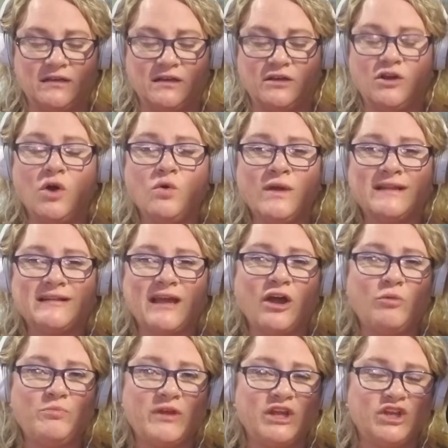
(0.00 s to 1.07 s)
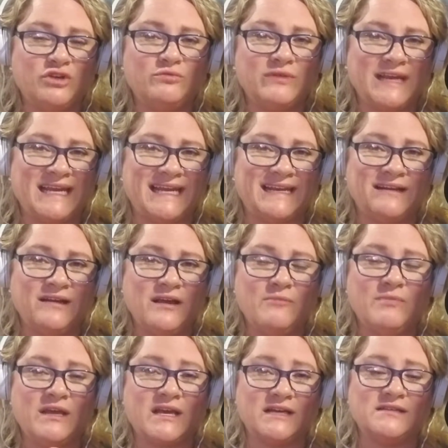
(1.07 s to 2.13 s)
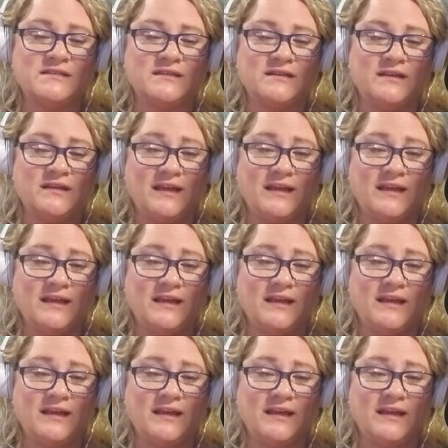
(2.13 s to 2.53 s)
Go get the help that you need, because